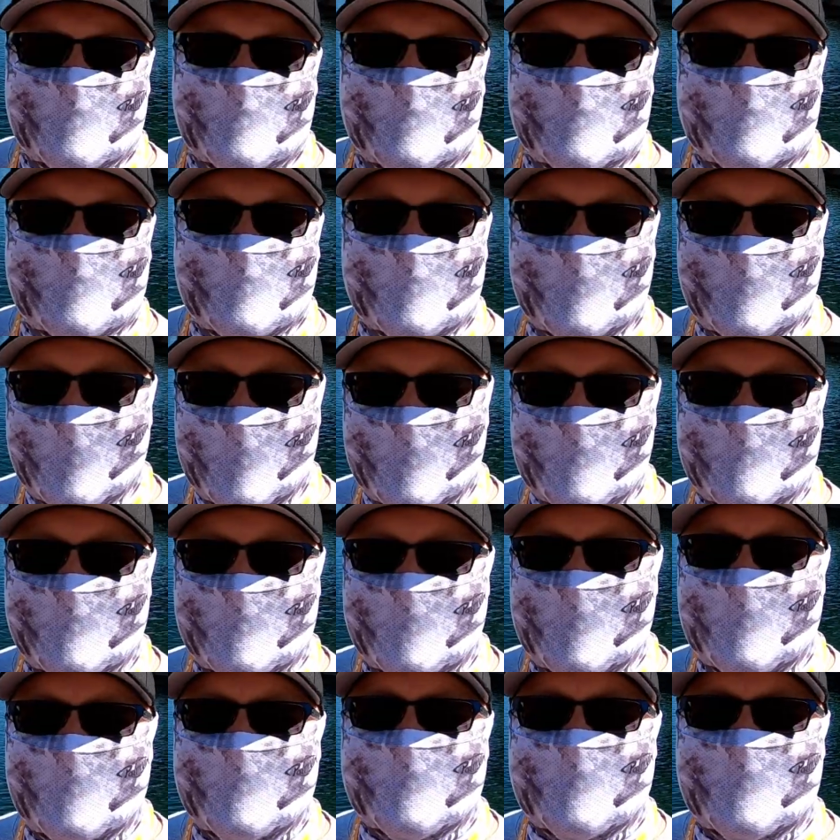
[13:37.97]
So the last
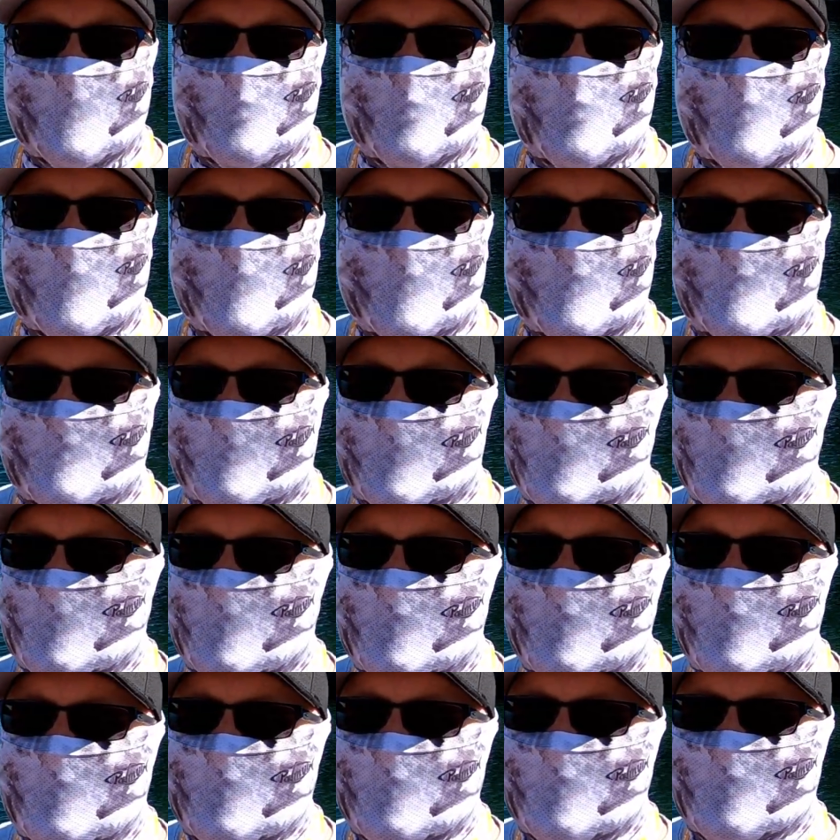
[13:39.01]
thing that I want to tell
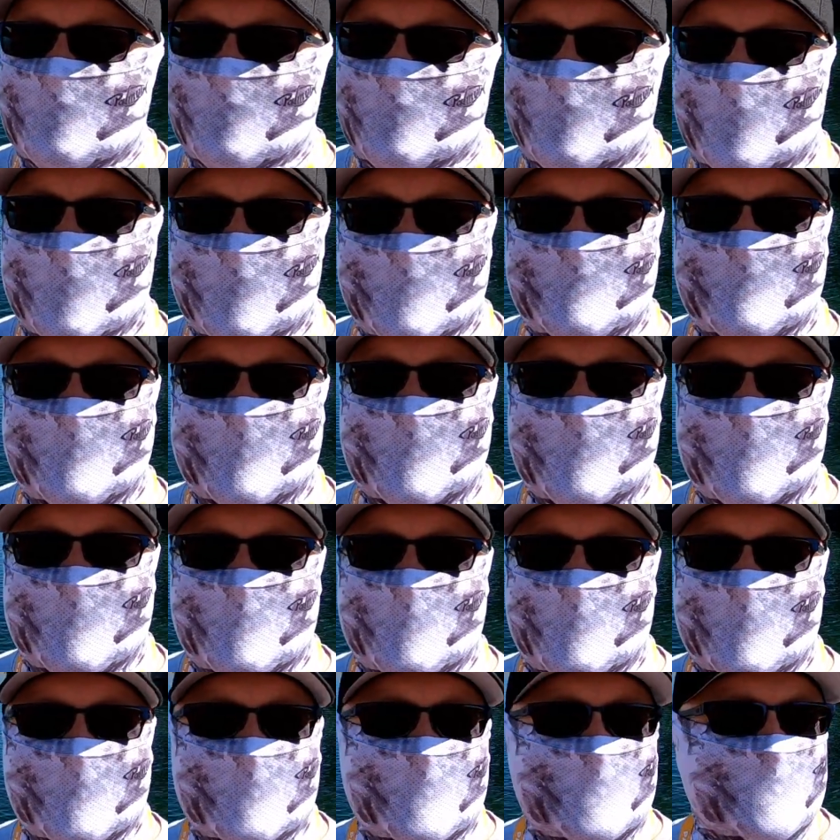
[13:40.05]
you for a tip
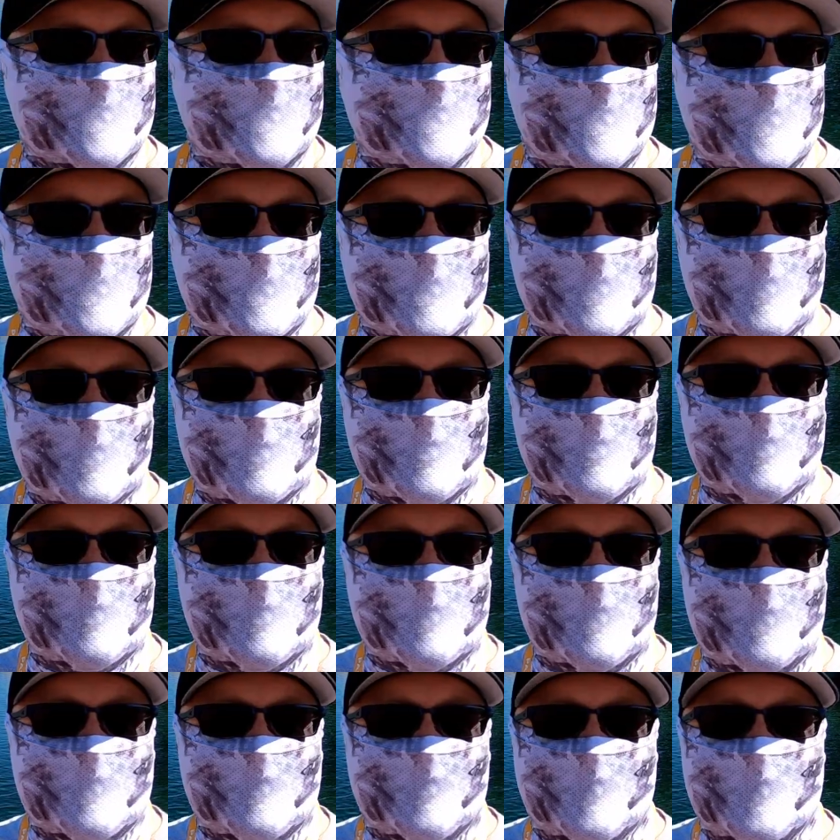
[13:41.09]
is that
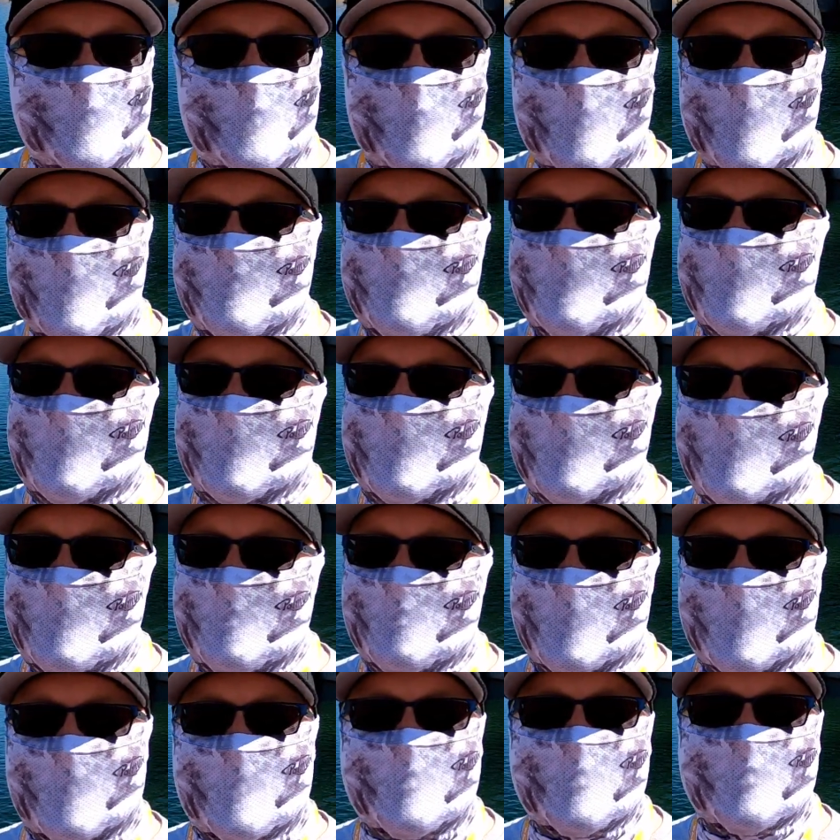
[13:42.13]
if you have any
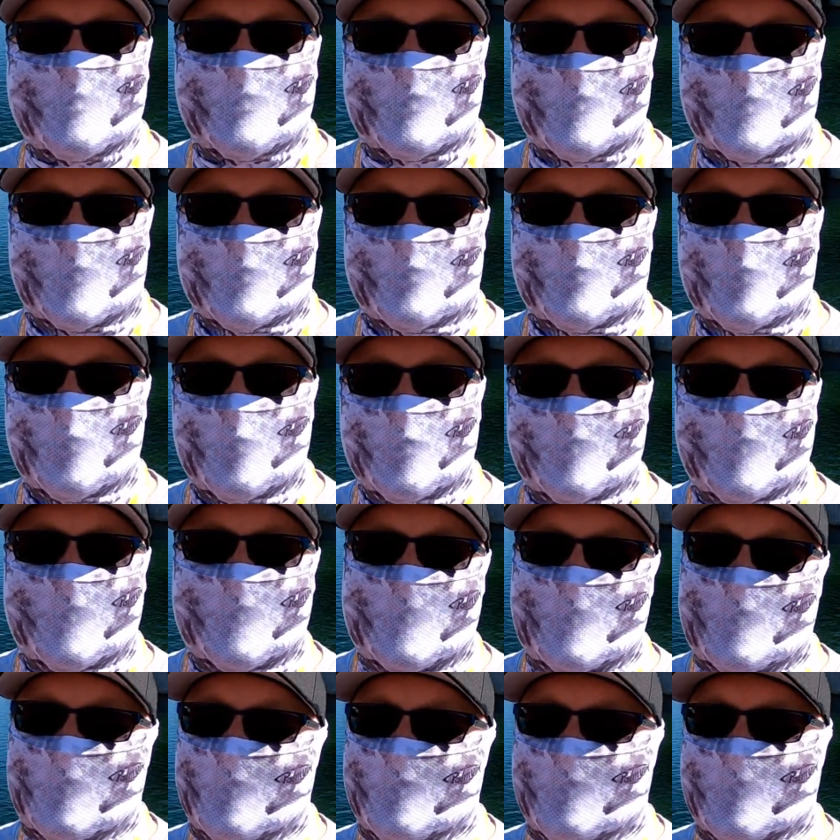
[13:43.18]
problems with the rules
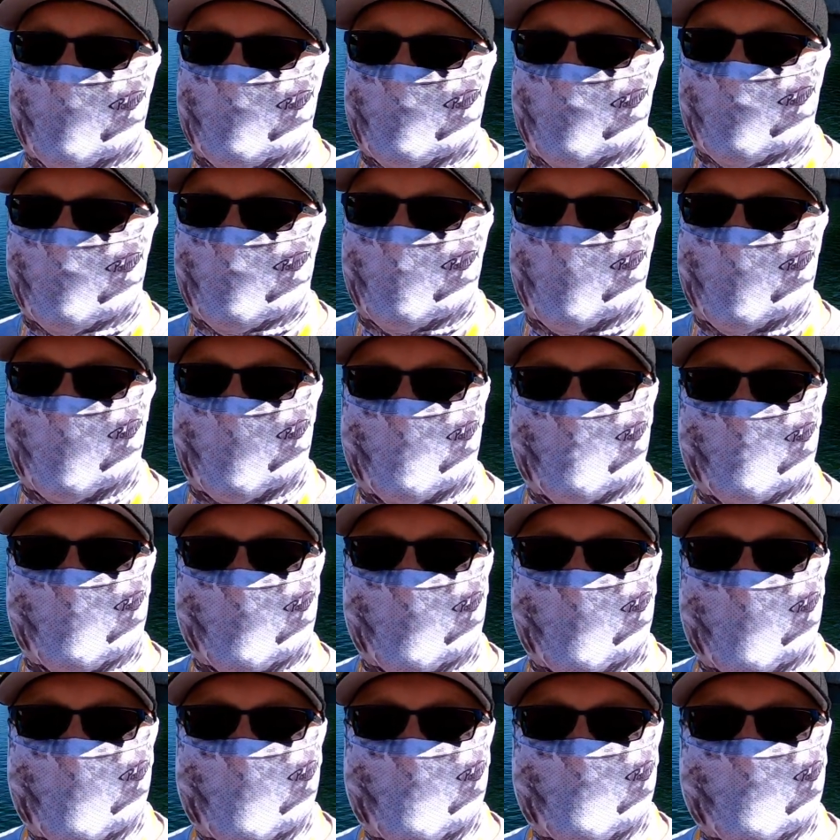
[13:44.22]
that Universal's put in
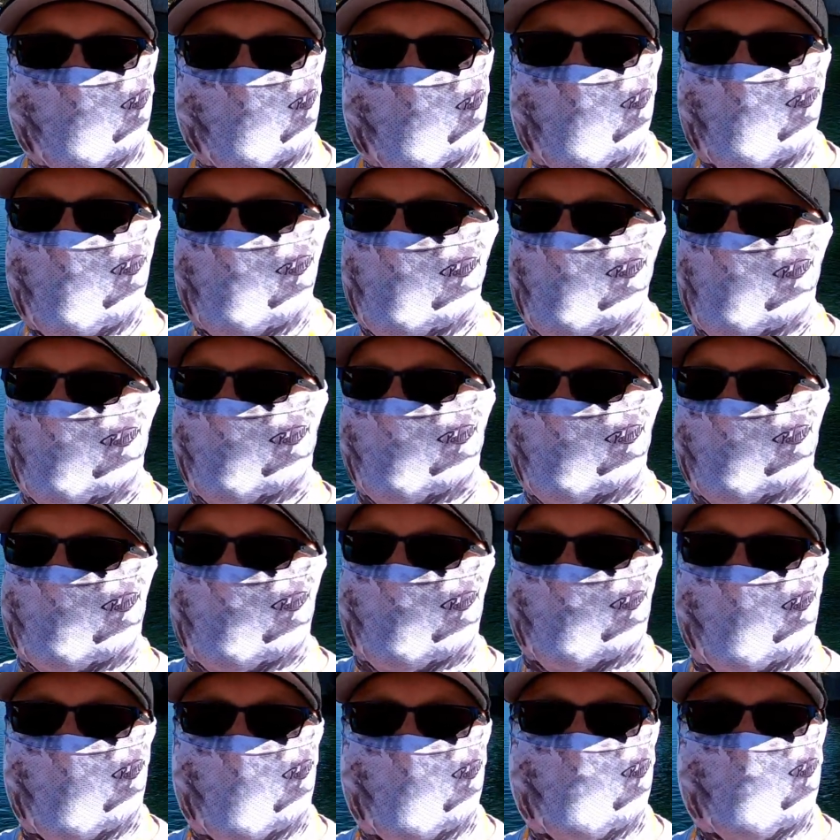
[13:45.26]
place, like
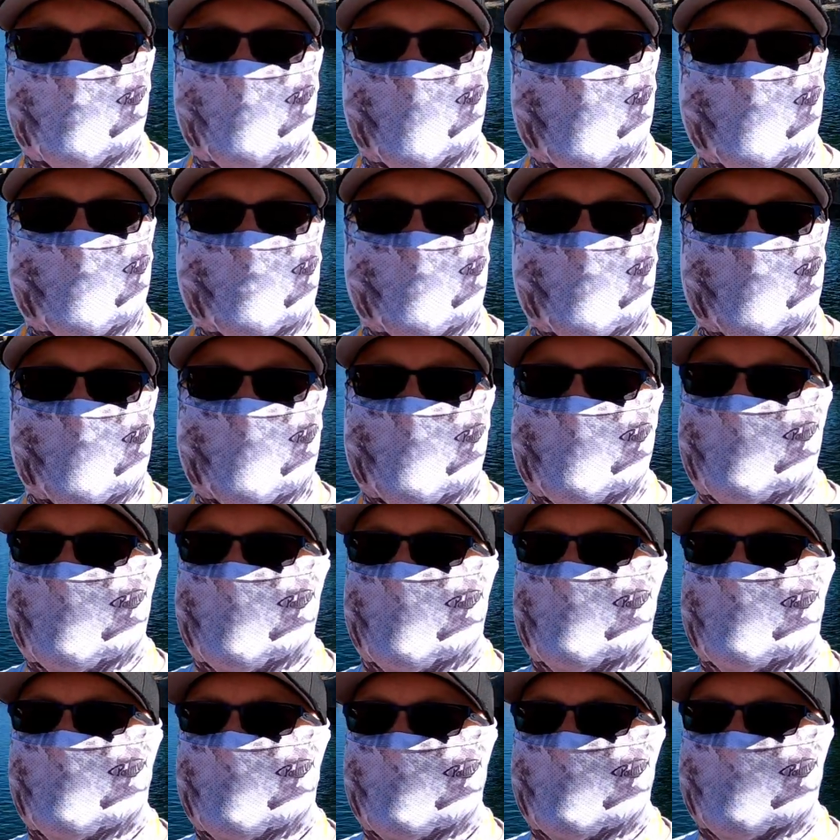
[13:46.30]
the face masks or
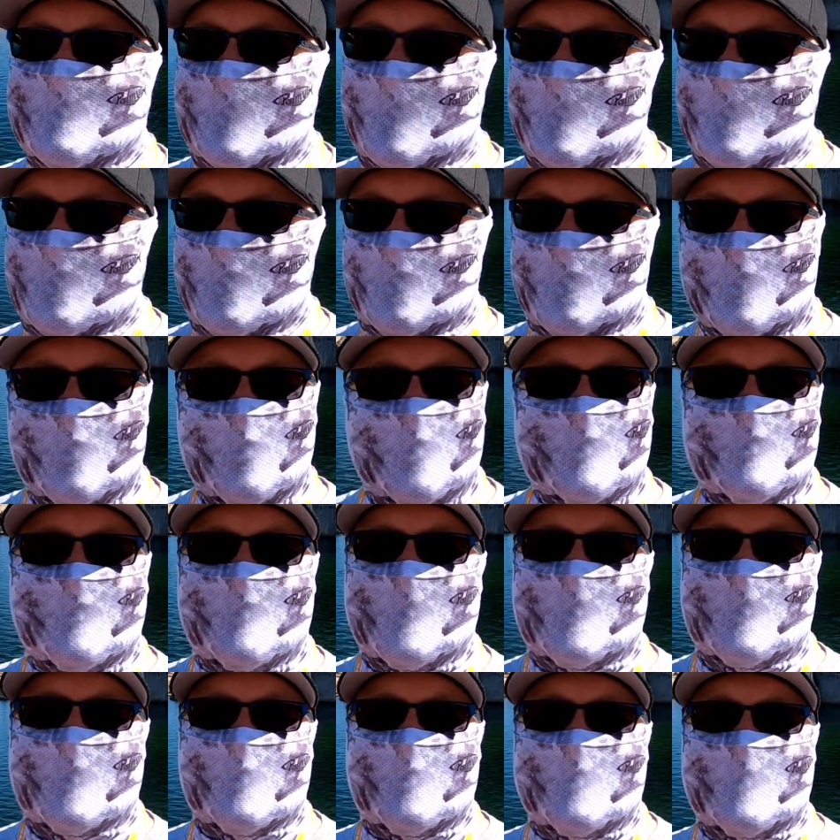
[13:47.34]
anything like that, you don't want to
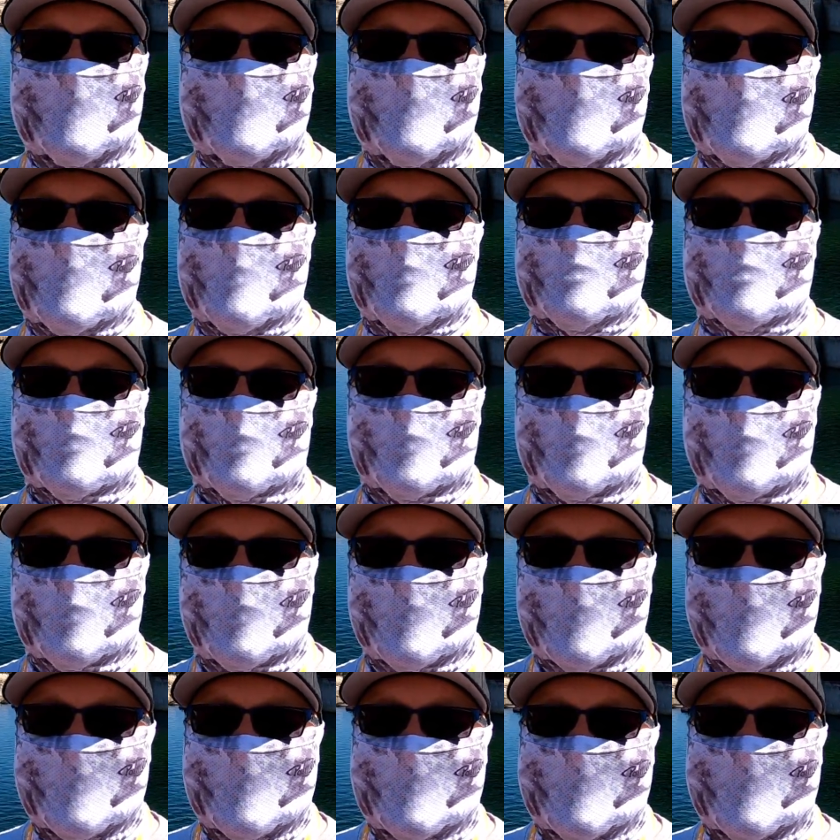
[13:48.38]
follow any of those rules,